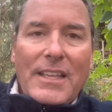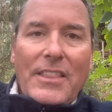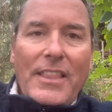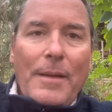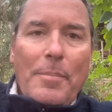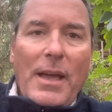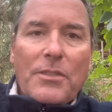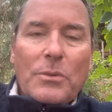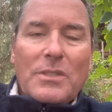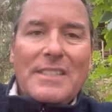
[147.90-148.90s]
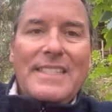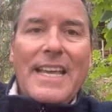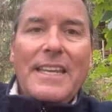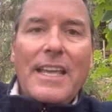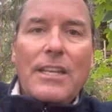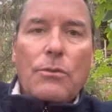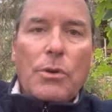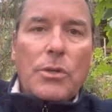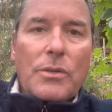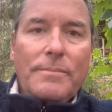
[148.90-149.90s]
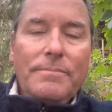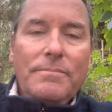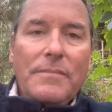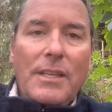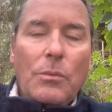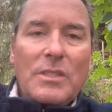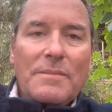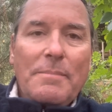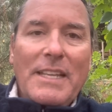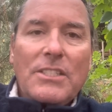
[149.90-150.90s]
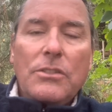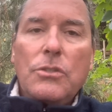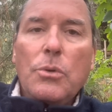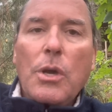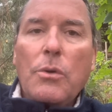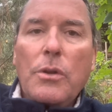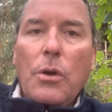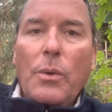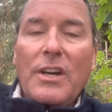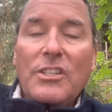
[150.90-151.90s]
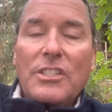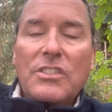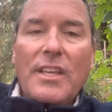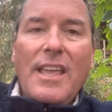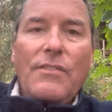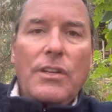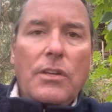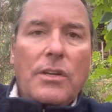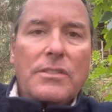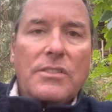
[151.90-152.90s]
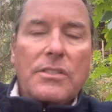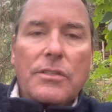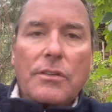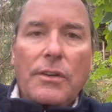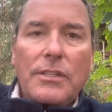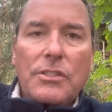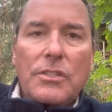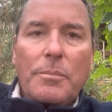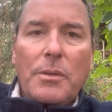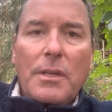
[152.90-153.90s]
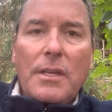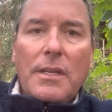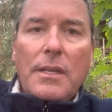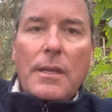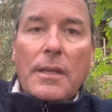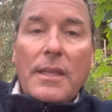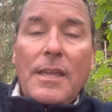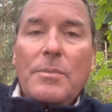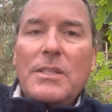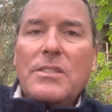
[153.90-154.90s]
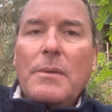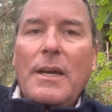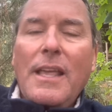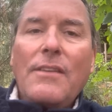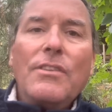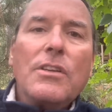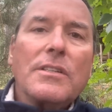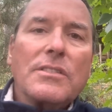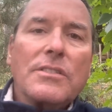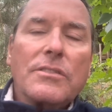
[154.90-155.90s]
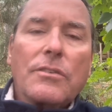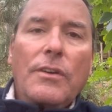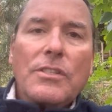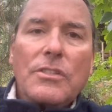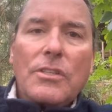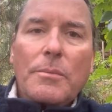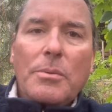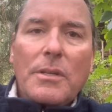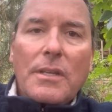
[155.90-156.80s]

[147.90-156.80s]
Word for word: That path was a dead end road. It was meant to go nowhere, just like every narcissistic relationship. Keep this in mind. Every narcissistic relationship